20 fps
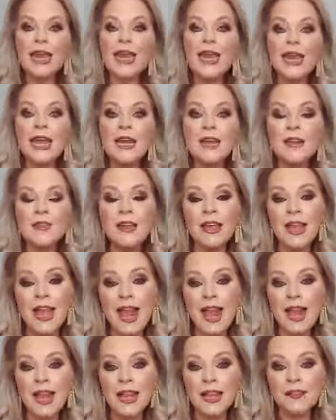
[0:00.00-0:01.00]
In the
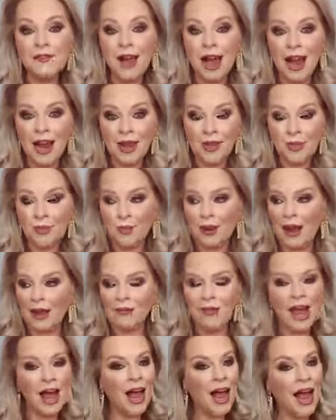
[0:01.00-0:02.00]
case of
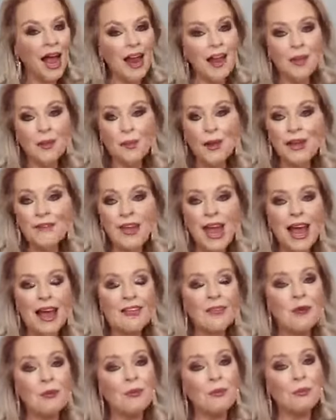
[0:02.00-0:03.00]
Icewave, Icewave
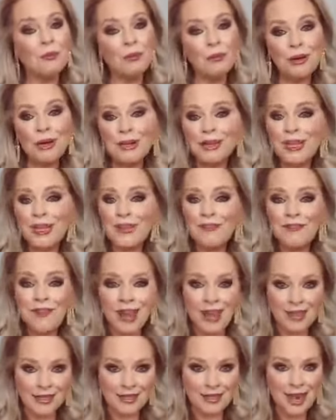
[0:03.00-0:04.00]
has a really
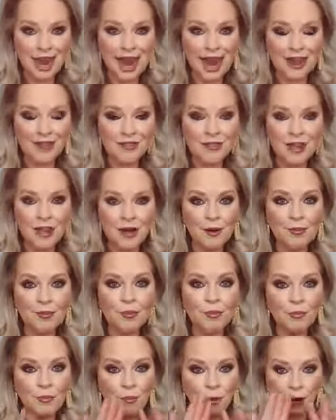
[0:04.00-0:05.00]
fantastic
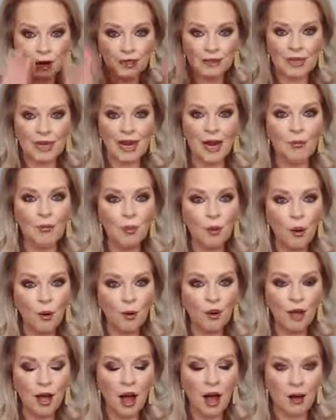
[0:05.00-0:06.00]
booklet, a
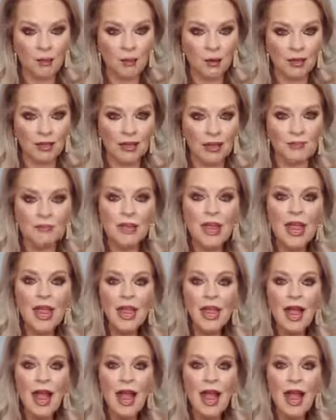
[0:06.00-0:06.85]
protocol booklet.